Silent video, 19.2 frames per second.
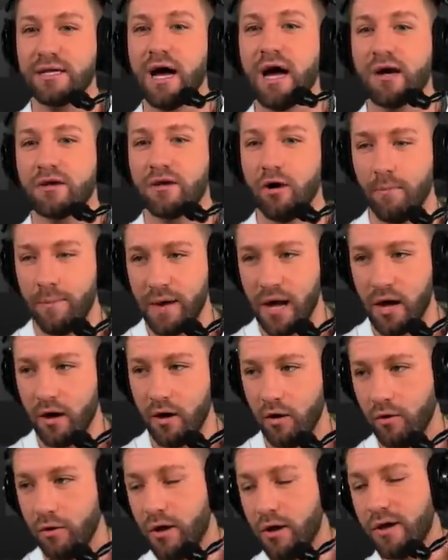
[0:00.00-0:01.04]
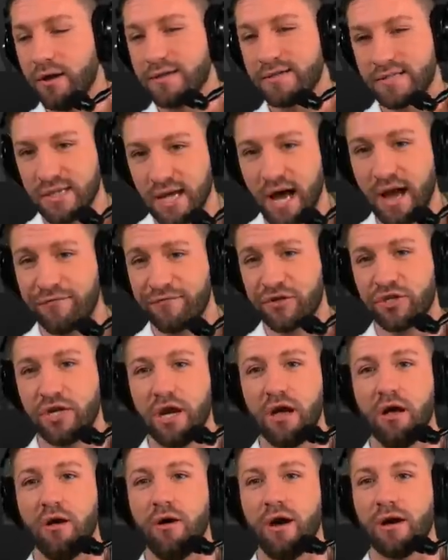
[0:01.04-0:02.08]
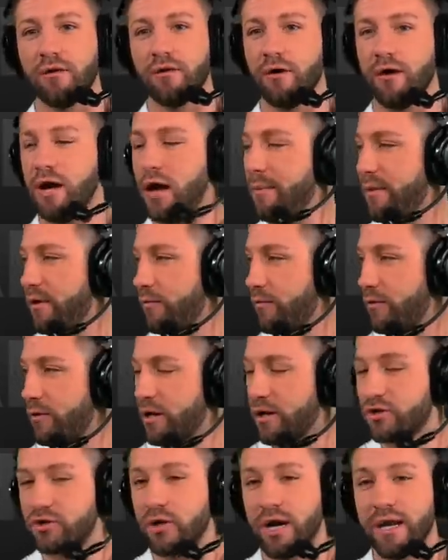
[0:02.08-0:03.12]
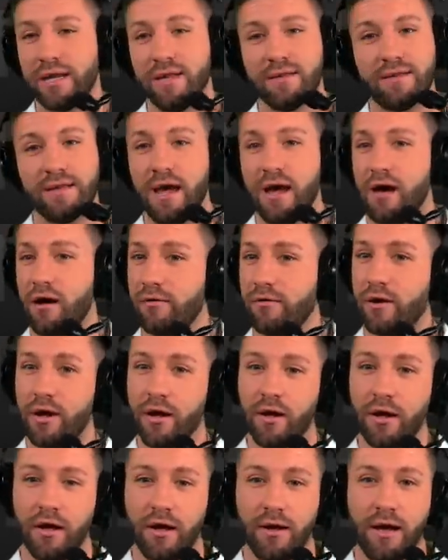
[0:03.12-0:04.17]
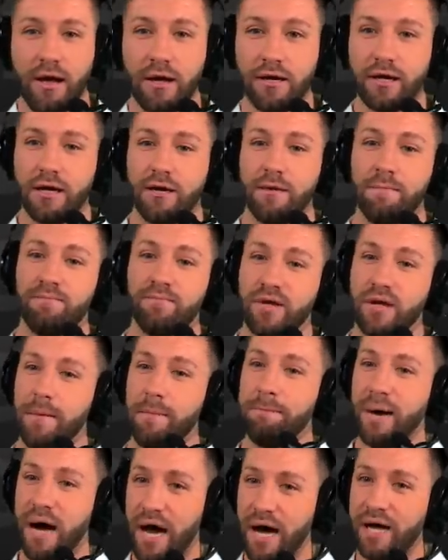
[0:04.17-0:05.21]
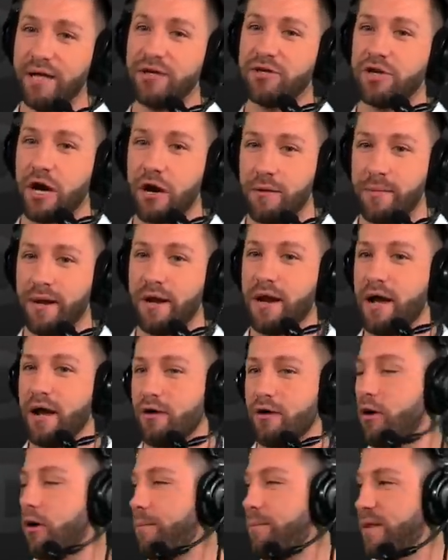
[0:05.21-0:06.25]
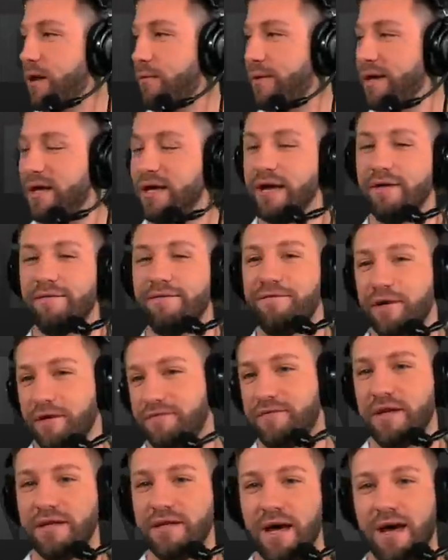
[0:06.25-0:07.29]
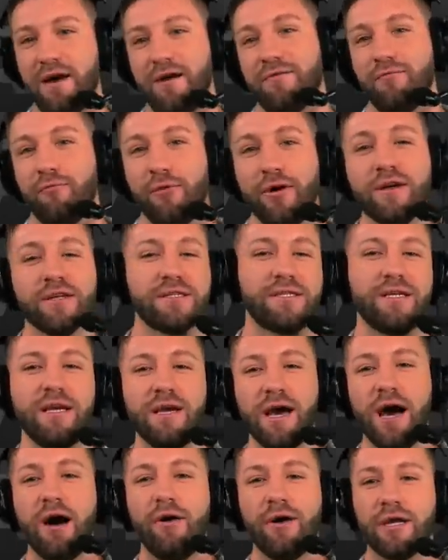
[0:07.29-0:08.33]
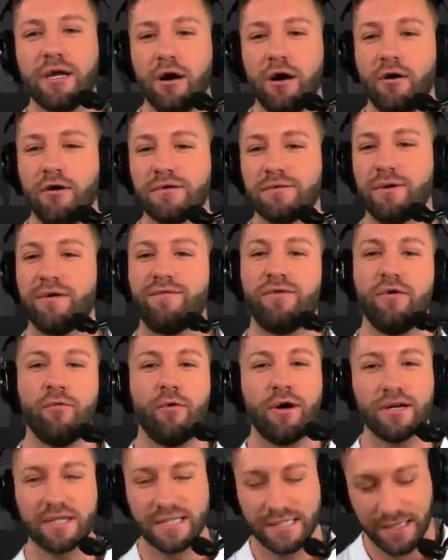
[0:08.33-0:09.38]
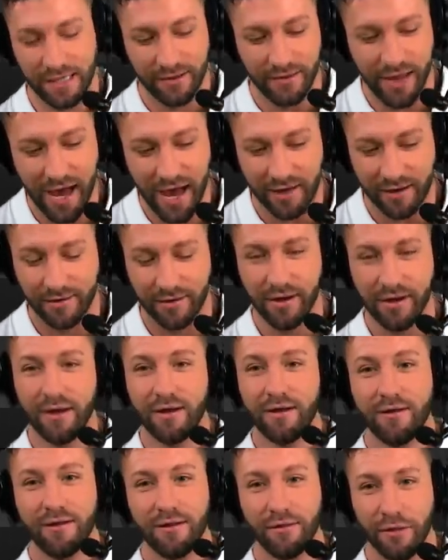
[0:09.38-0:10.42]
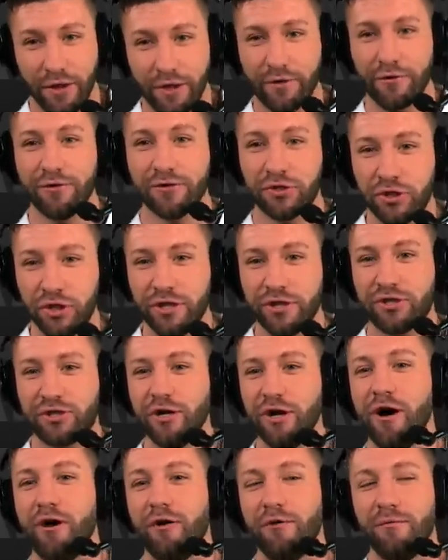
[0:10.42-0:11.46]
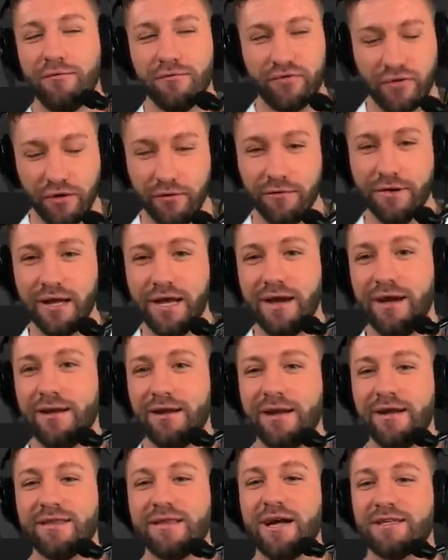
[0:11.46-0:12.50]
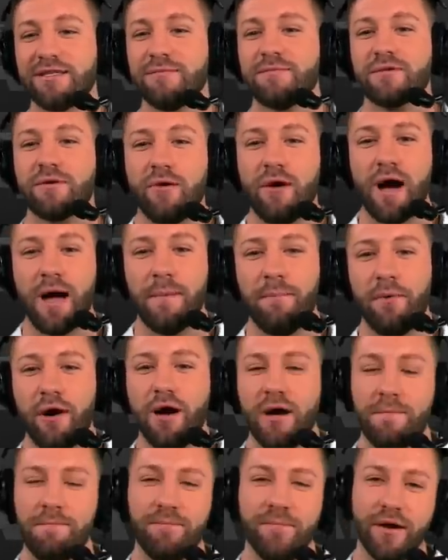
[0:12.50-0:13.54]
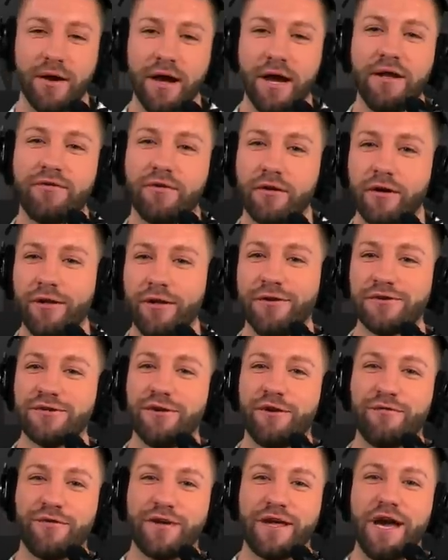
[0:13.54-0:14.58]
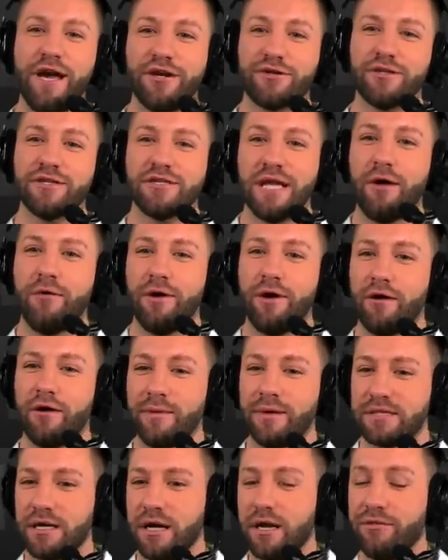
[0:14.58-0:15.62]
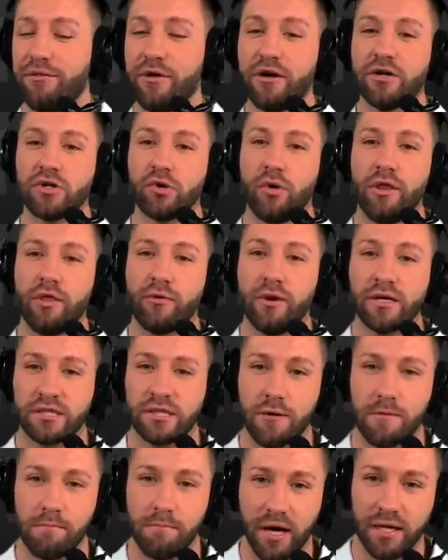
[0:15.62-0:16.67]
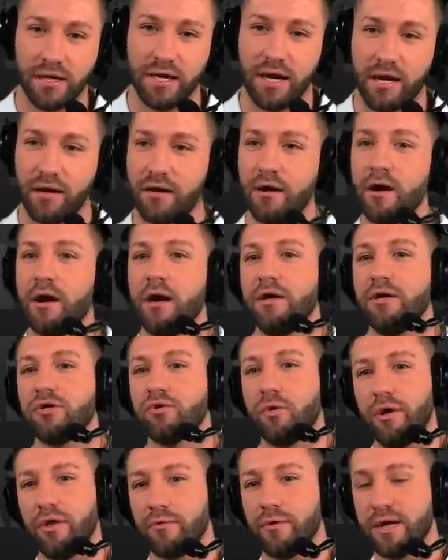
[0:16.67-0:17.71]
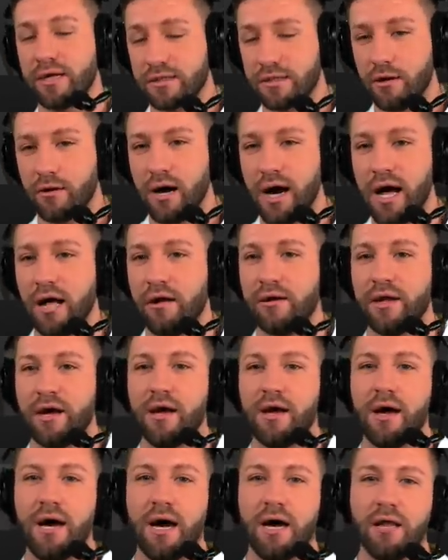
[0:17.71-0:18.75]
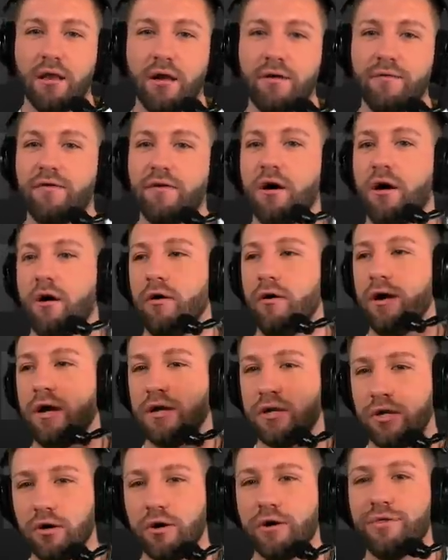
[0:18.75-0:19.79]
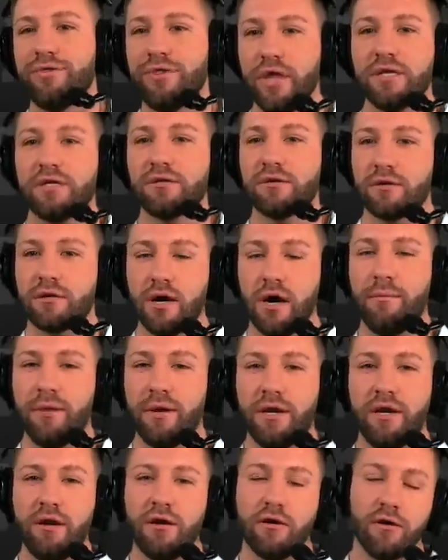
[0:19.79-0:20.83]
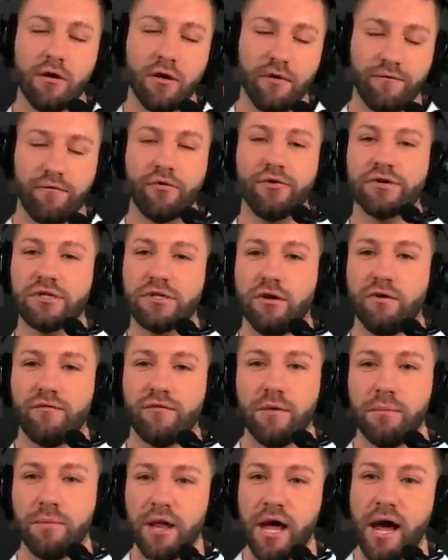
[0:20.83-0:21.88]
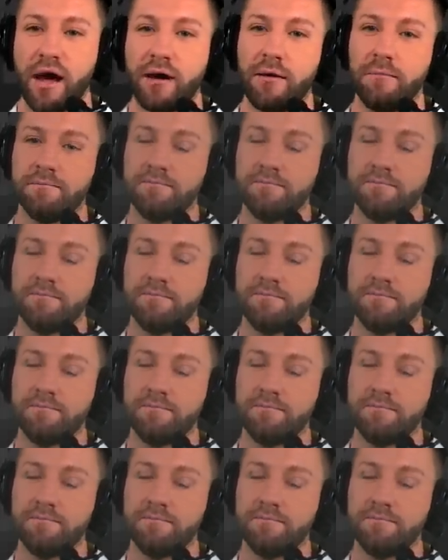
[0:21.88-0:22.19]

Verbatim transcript: Taco Bell, soft shell, I don't know how many we're going to try to get down. Combined, Jeremy and I are hoping that we can get 50 down. We'll see how it goes, but if you want to see that literal shit show, tune in, hit that subscribe button, and turn on those notifications. That way you don't miss anything. Enjoy the rest of your Monday. Enjoy the rest of your holiday. I love y'all, and good things are coming here for the Silver and Black.